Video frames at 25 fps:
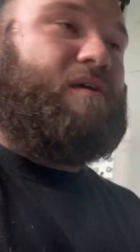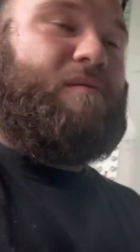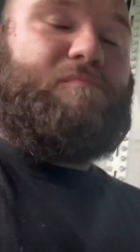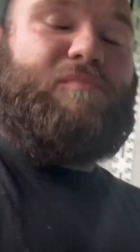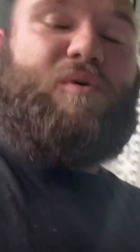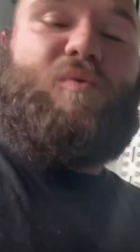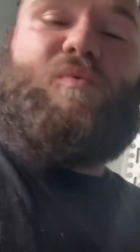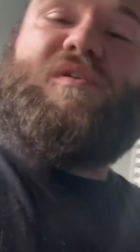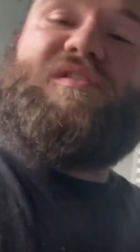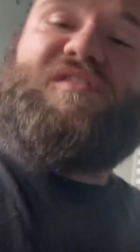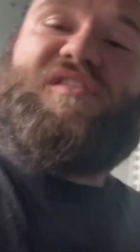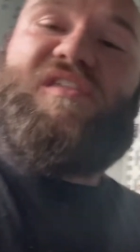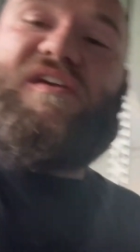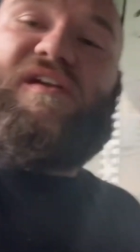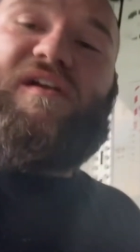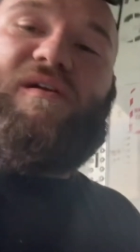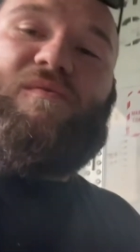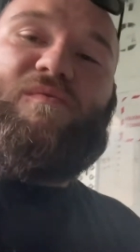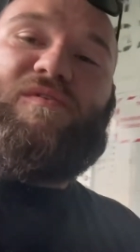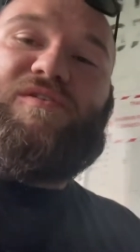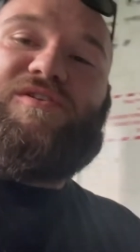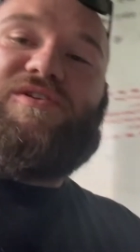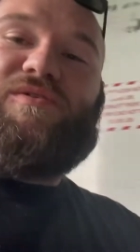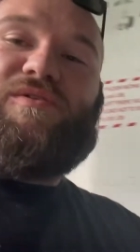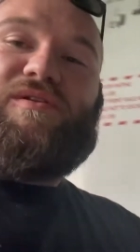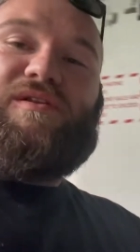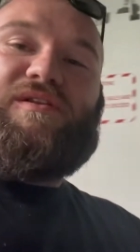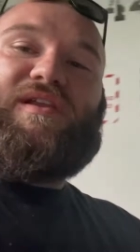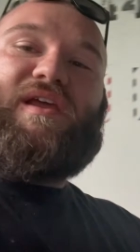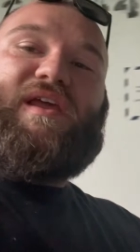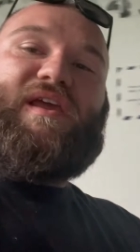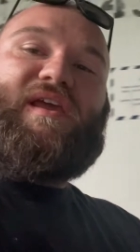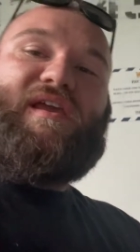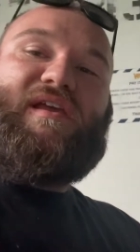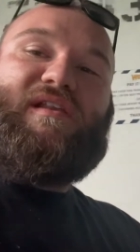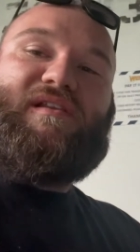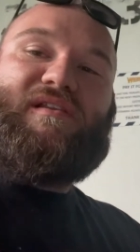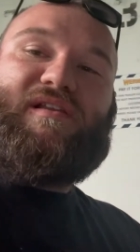But one thing I want you to
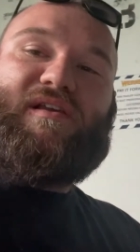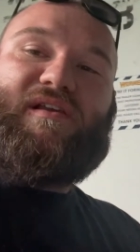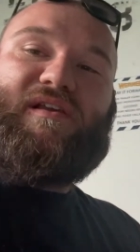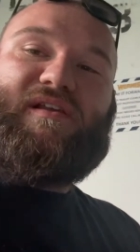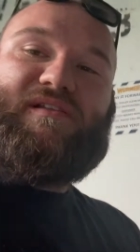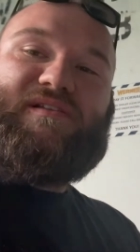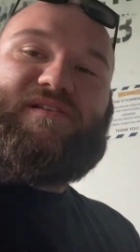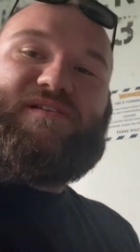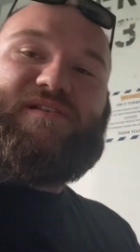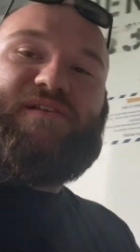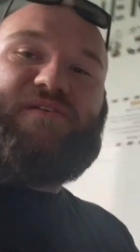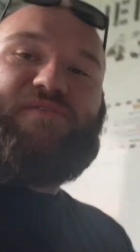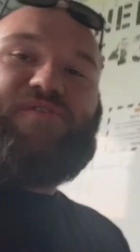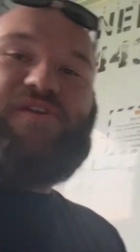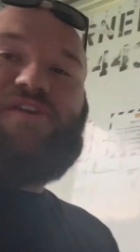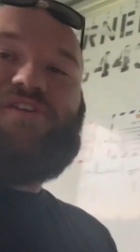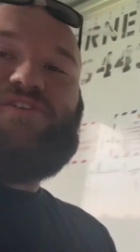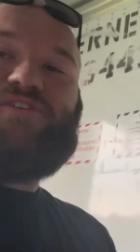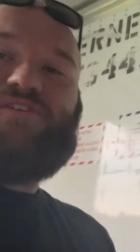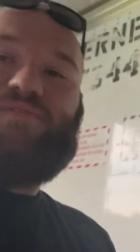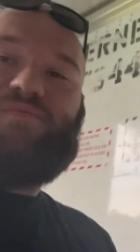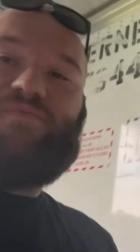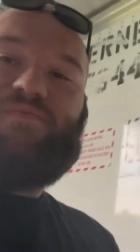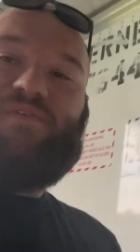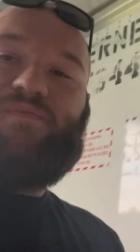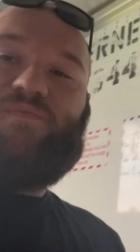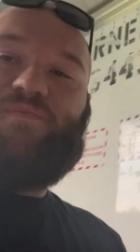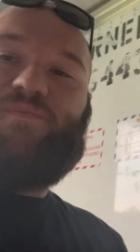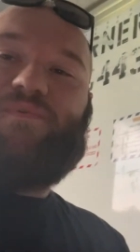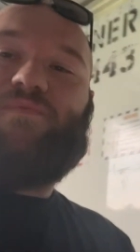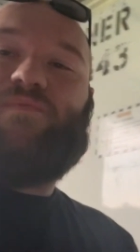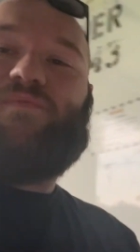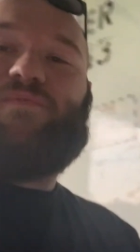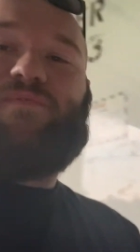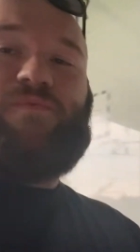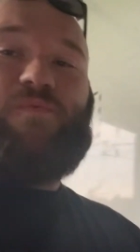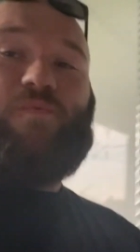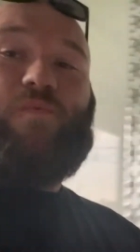take into consideration
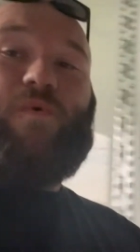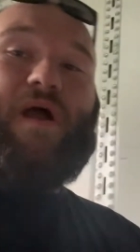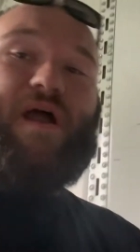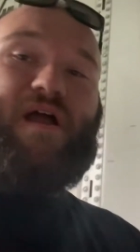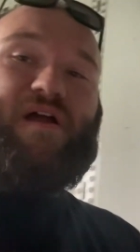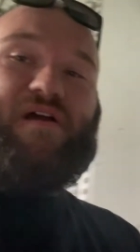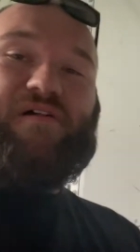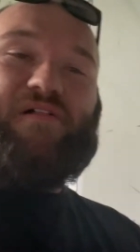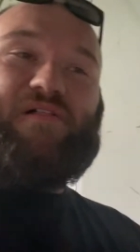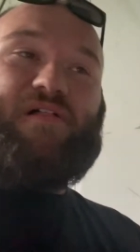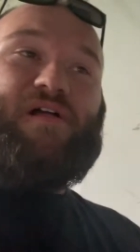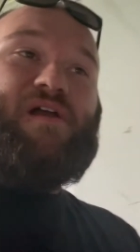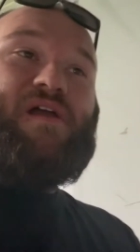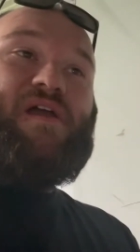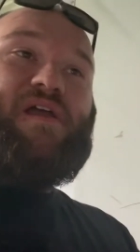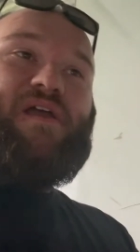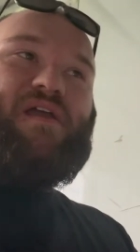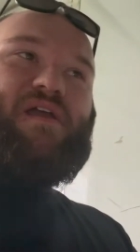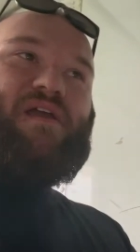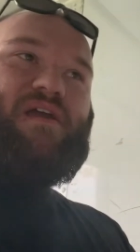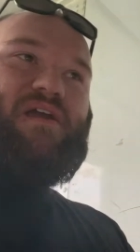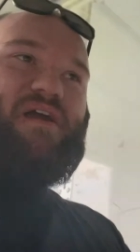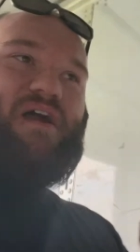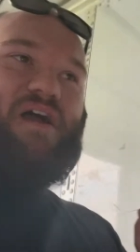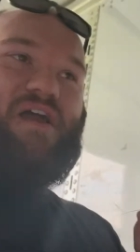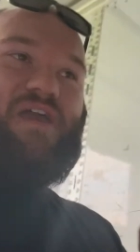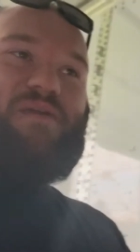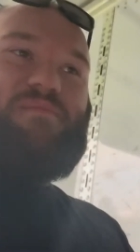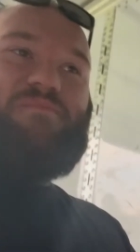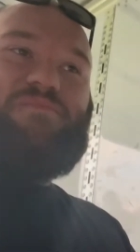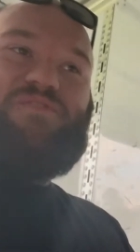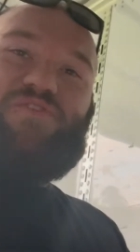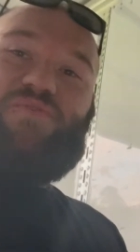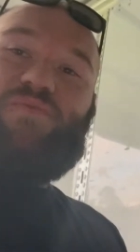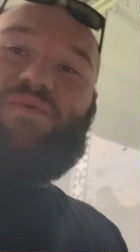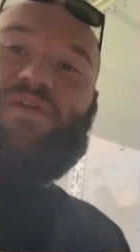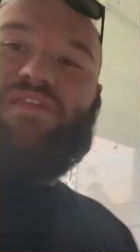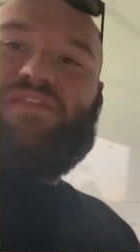while I am
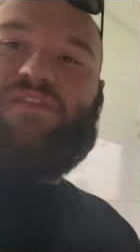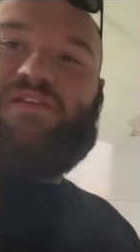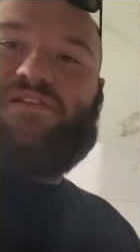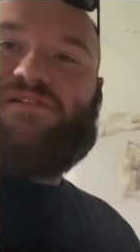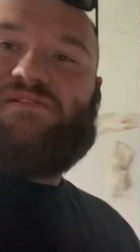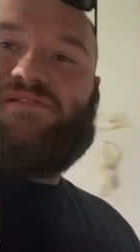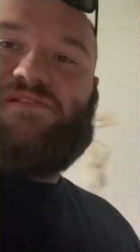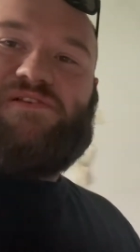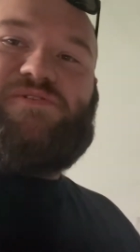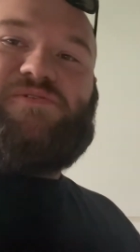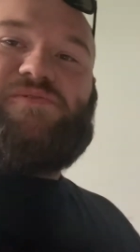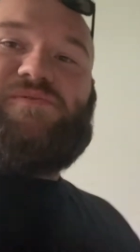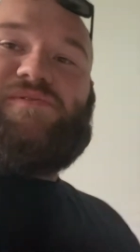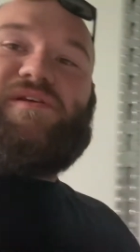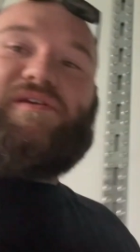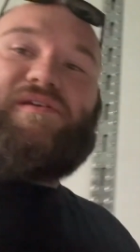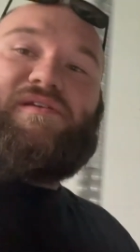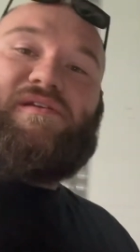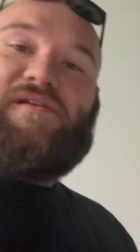doing this load